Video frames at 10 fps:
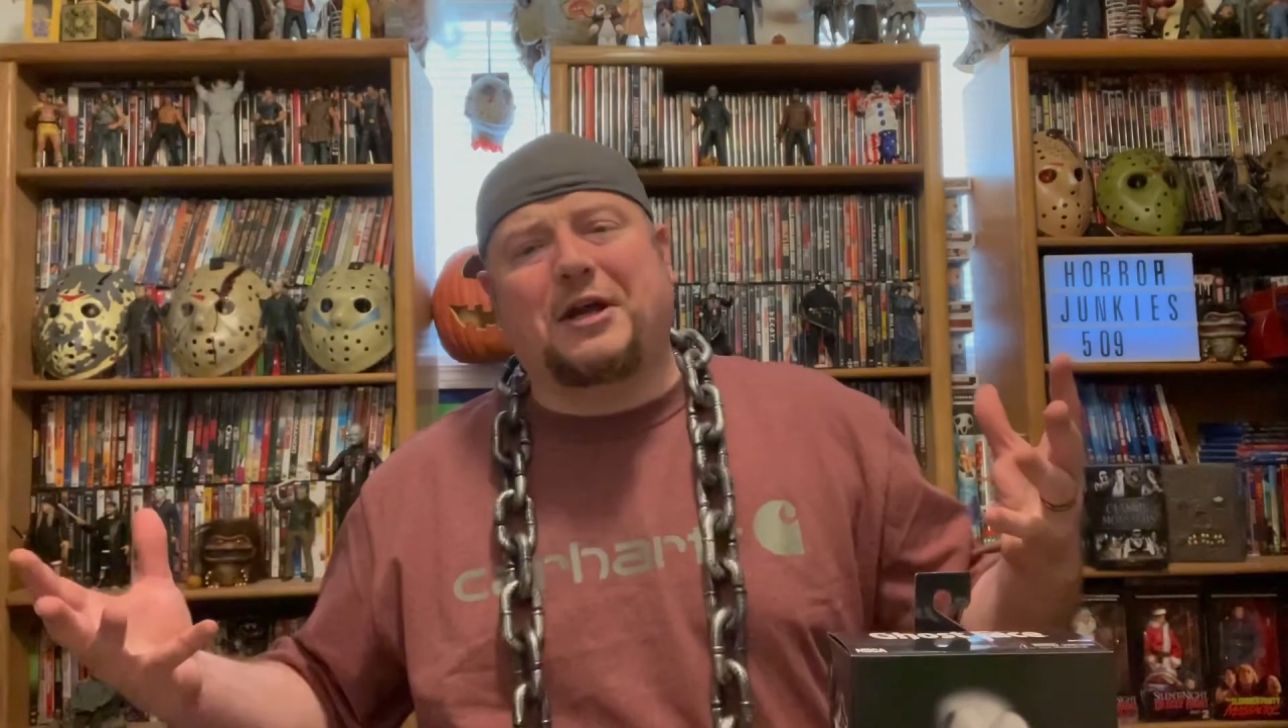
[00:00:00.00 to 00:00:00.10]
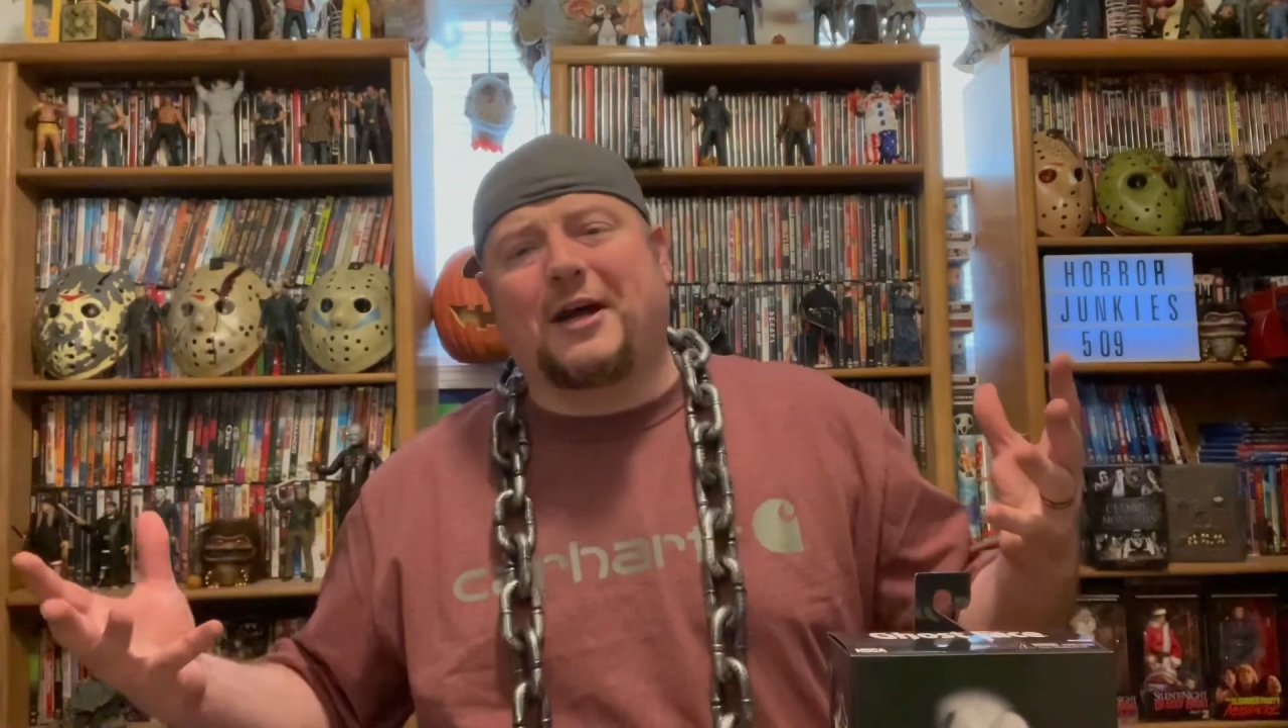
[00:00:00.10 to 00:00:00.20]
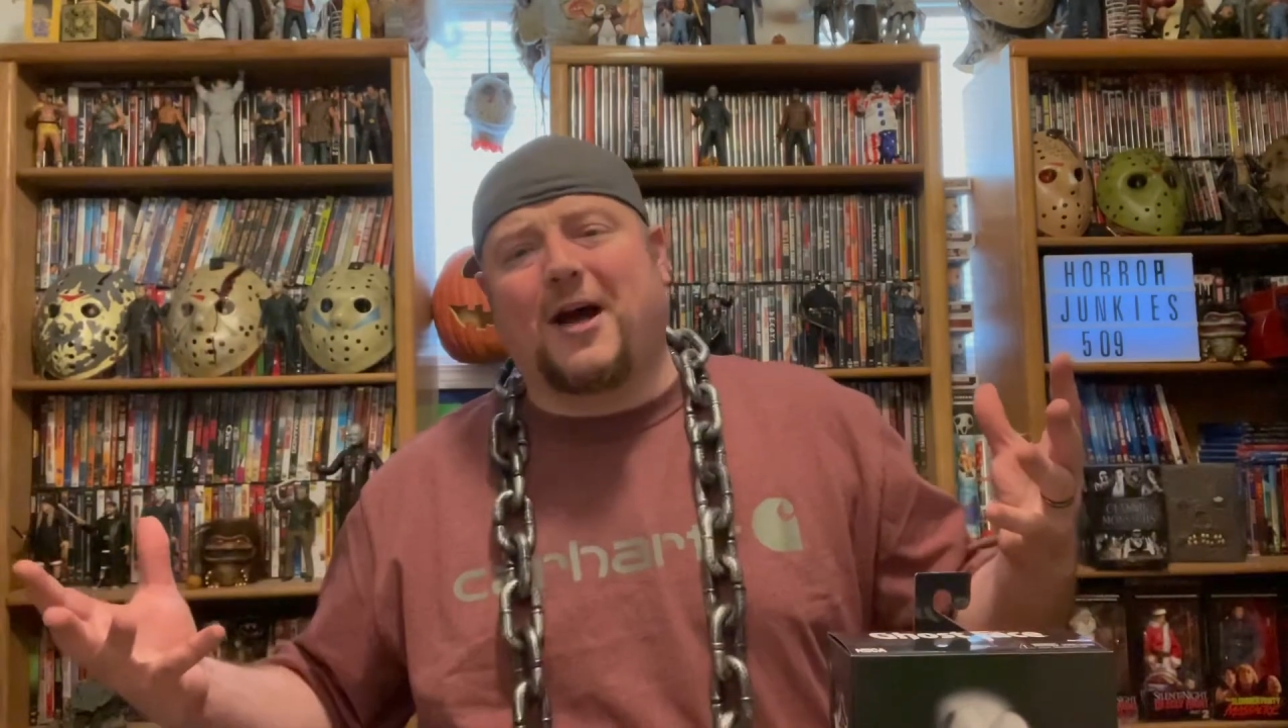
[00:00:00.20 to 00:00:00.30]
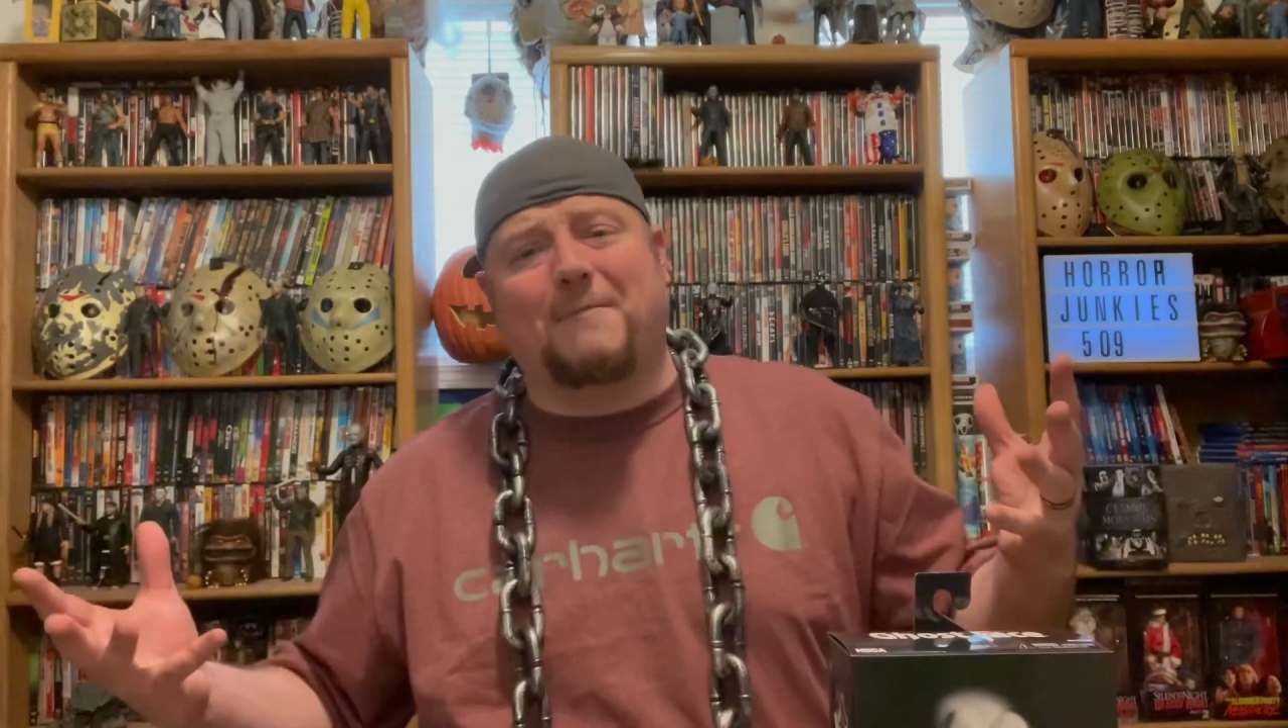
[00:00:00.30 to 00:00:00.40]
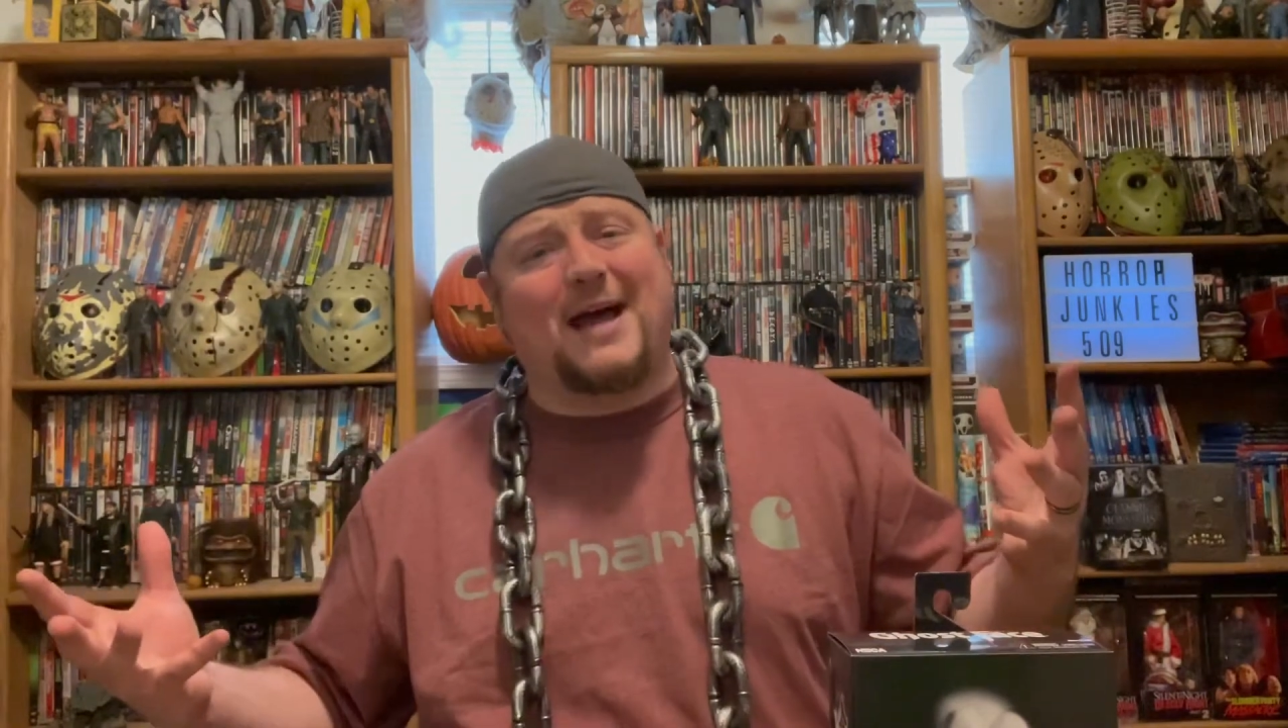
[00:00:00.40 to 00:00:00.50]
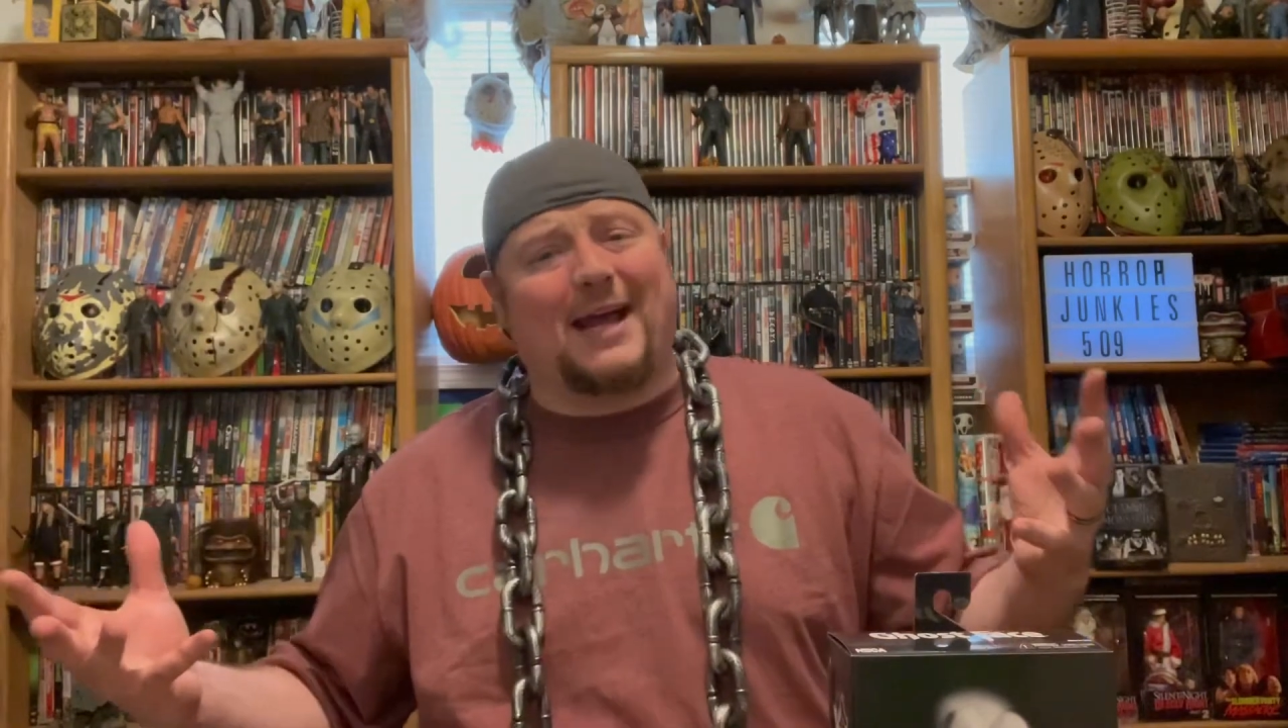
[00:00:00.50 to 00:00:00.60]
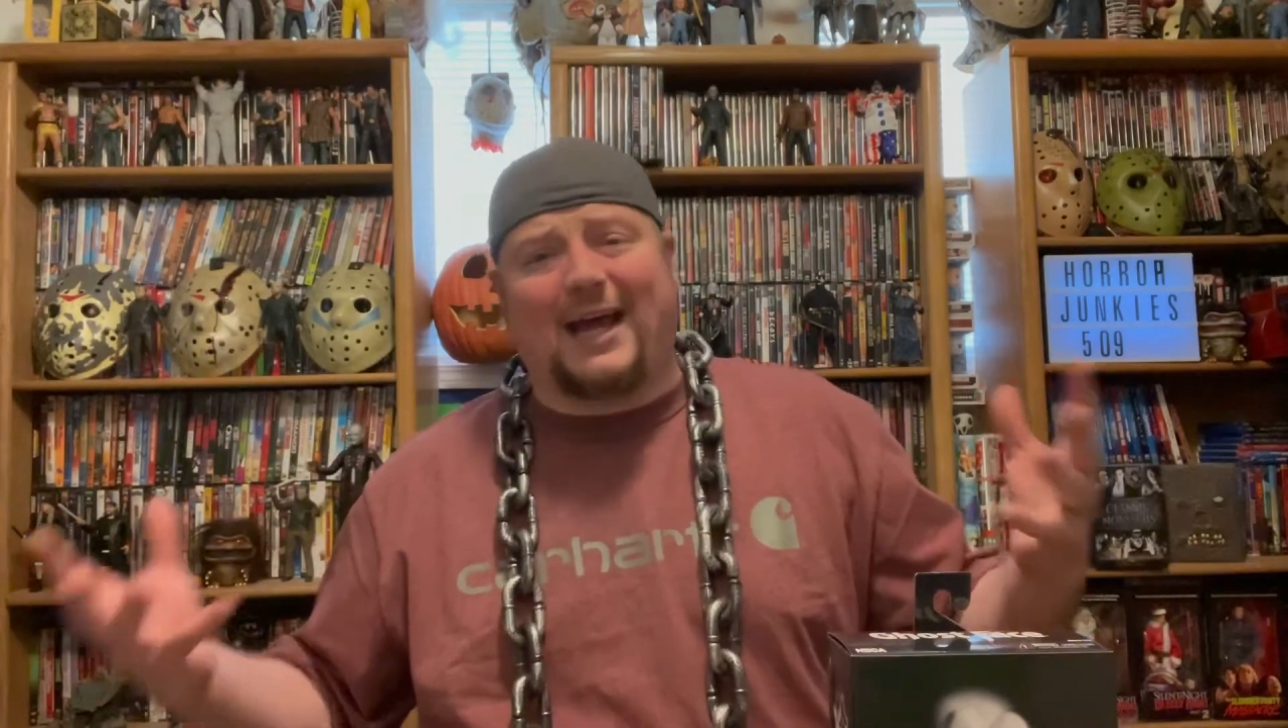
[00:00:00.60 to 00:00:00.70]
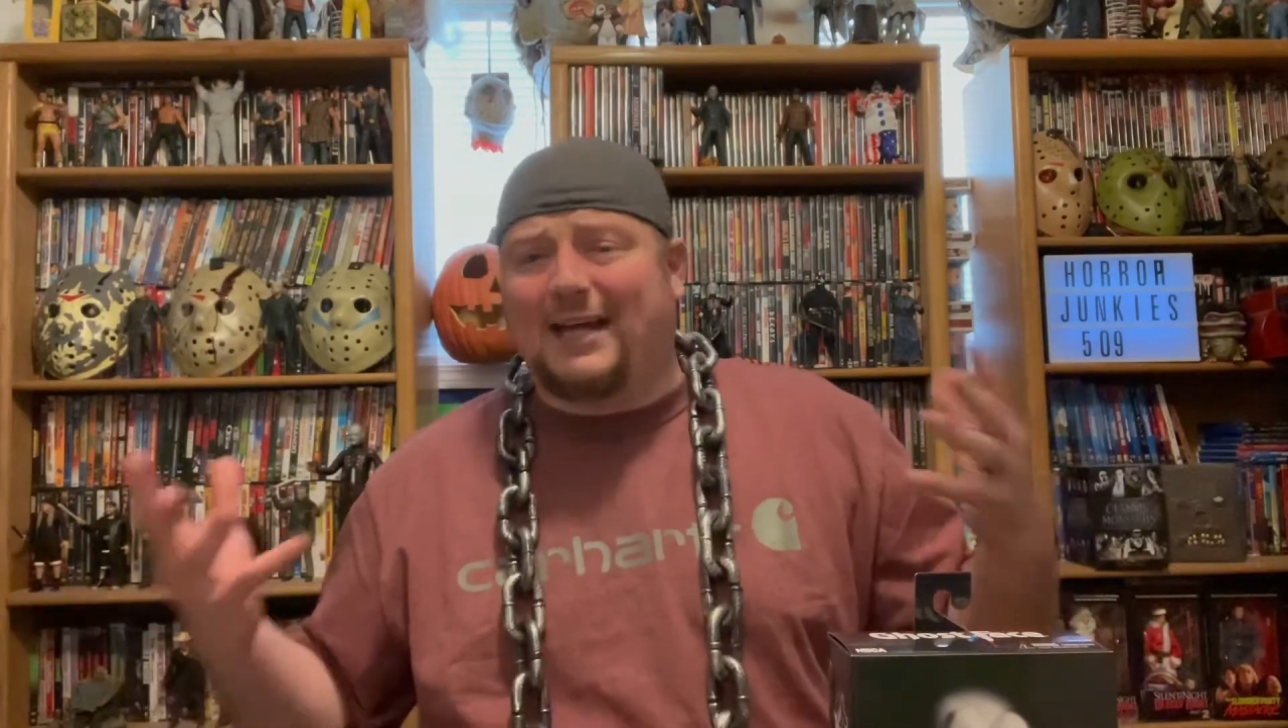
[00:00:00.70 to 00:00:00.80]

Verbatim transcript: you can come back